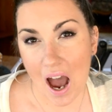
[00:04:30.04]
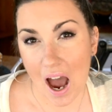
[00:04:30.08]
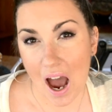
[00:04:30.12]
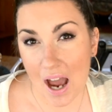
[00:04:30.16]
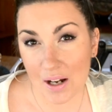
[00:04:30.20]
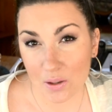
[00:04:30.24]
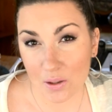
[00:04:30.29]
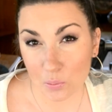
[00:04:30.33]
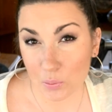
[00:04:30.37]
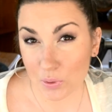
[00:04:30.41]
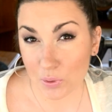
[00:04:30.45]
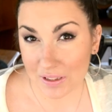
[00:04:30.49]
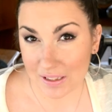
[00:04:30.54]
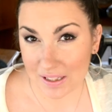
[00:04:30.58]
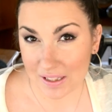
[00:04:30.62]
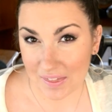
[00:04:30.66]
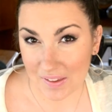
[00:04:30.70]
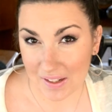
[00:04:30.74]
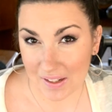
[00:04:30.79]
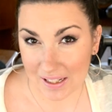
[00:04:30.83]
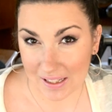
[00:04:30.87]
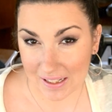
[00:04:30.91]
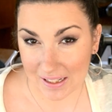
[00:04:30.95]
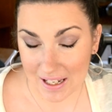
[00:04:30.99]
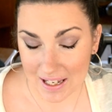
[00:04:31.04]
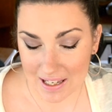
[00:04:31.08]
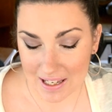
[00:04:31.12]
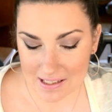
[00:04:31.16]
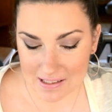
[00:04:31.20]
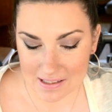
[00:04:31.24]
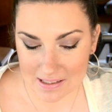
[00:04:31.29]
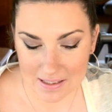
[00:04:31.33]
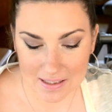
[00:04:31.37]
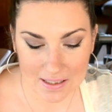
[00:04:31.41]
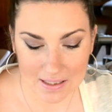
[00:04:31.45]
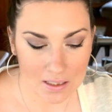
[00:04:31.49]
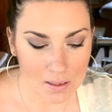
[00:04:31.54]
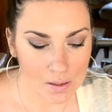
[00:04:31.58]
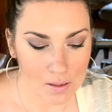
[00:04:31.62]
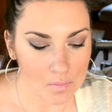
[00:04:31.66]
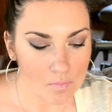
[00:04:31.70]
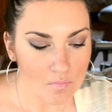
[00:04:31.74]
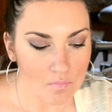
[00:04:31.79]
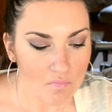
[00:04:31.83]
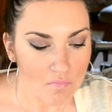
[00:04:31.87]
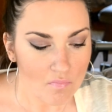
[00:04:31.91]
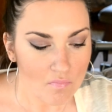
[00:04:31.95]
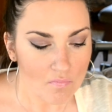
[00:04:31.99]
I don't really think it is.
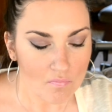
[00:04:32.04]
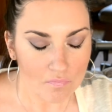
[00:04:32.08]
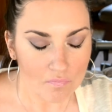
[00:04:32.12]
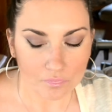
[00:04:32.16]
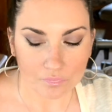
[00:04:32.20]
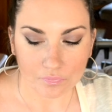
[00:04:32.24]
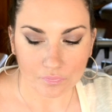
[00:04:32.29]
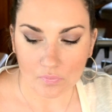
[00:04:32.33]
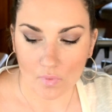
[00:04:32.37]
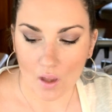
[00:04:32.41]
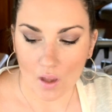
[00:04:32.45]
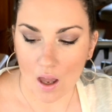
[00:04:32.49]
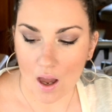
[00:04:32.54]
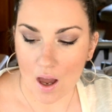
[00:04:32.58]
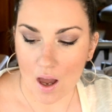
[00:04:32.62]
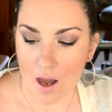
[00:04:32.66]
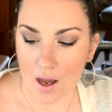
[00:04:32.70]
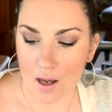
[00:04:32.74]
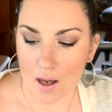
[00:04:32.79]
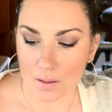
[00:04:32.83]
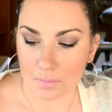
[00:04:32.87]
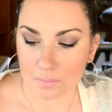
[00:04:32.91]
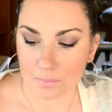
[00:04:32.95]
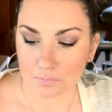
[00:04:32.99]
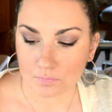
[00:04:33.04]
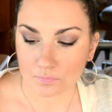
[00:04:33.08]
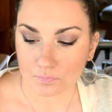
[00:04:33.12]
Um,